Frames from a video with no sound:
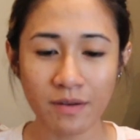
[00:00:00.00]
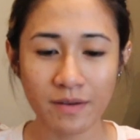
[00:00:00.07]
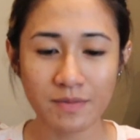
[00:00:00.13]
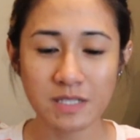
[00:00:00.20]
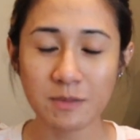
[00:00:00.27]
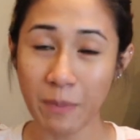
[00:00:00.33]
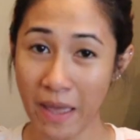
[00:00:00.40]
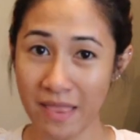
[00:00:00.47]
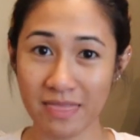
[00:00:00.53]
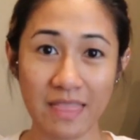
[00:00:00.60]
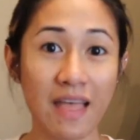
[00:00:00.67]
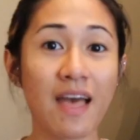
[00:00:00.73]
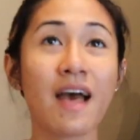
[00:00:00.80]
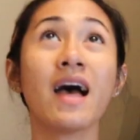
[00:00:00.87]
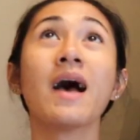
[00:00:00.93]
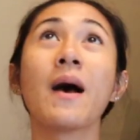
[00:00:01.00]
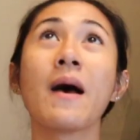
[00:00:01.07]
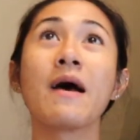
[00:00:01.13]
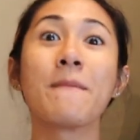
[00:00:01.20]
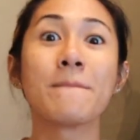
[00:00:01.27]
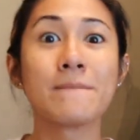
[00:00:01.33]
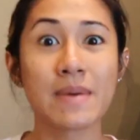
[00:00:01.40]
Spent
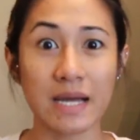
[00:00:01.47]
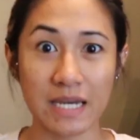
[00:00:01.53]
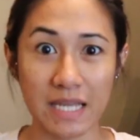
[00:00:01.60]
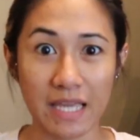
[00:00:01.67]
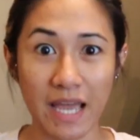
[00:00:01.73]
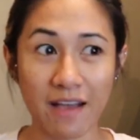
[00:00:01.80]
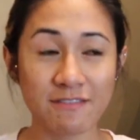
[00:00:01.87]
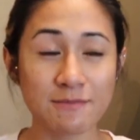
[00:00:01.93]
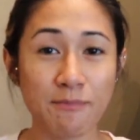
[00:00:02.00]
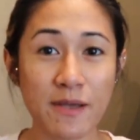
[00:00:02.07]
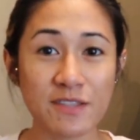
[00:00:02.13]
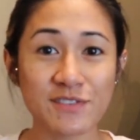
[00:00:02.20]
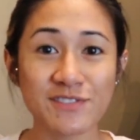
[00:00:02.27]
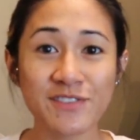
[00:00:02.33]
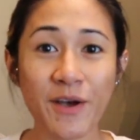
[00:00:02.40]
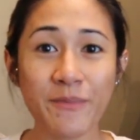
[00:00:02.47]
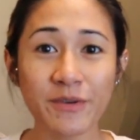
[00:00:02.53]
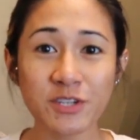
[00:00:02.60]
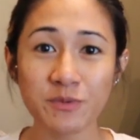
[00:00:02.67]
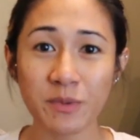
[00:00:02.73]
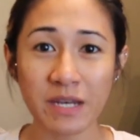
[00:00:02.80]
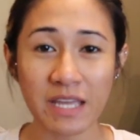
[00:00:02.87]
money. I've spent so
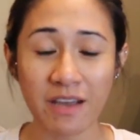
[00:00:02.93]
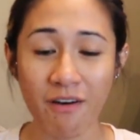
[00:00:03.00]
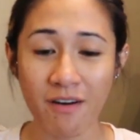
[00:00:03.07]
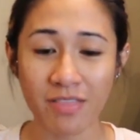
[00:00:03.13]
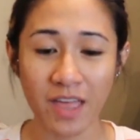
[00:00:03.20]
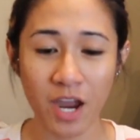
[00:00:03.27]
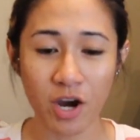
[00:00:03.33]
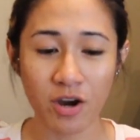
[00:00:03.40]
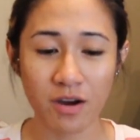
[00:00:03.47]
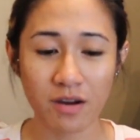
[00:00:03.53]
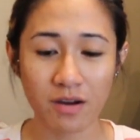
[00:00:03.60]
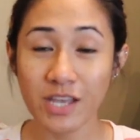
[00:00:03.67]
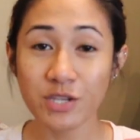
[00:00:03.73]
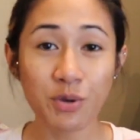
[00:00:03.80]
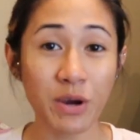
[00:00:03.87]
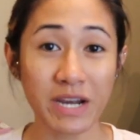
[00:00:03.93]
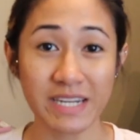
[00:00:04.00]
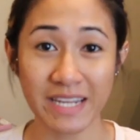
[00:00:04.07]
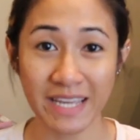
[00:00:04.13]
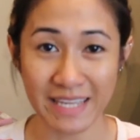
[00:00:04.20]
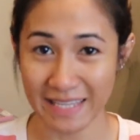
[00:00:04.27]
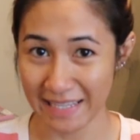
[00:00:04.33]
much money on there. It's
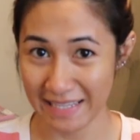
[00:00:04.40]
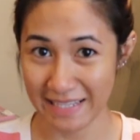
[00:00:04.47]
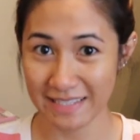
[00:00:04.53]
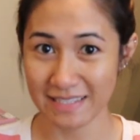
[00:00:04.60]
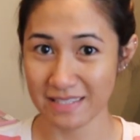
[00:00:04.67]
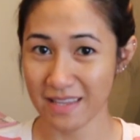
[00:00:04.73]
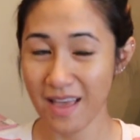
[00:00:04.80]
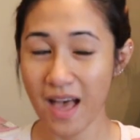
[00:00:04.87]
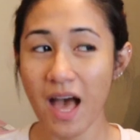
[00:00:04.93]
ridiculous.